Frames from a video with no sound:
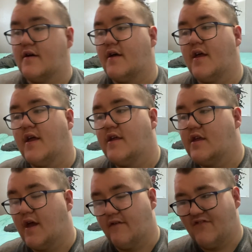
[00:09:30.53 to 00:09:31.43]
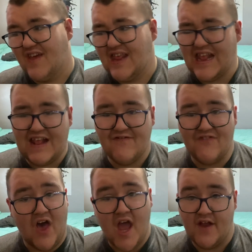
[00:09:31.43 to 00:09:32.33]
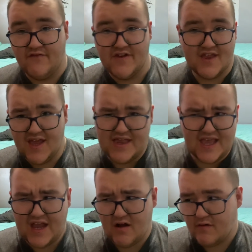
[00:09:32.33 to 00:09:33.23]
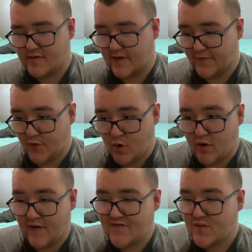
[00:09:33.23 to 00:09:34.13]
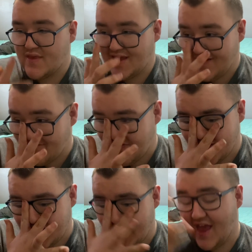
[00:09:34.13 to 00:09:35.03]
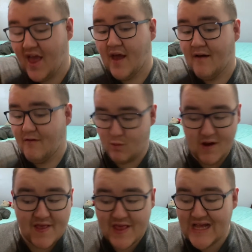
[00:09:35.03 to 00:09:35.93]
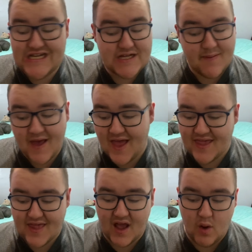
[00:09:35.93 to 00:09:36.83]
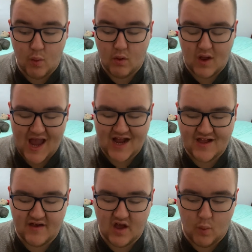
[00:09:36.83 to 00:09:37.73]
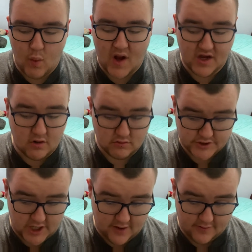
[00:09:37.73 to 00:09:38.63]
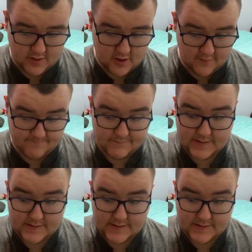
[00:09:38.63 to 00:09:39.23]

And yeah, Felicity's fine. Felicity can take care of herself. Laurel, have you seen Felicity recently? She's been acting like a whiny girl child. So,